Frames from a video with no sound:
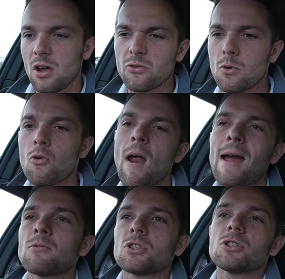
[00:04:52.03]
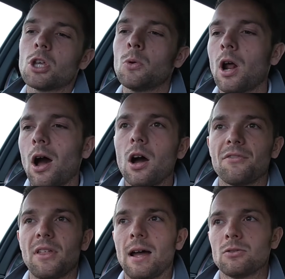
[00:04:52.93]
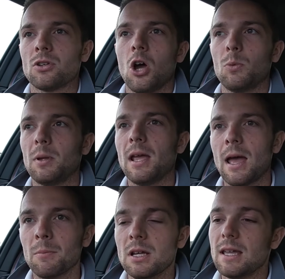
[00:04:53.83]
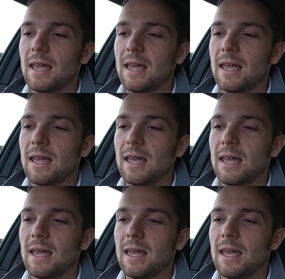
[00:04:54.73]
From around 2,500 RPM,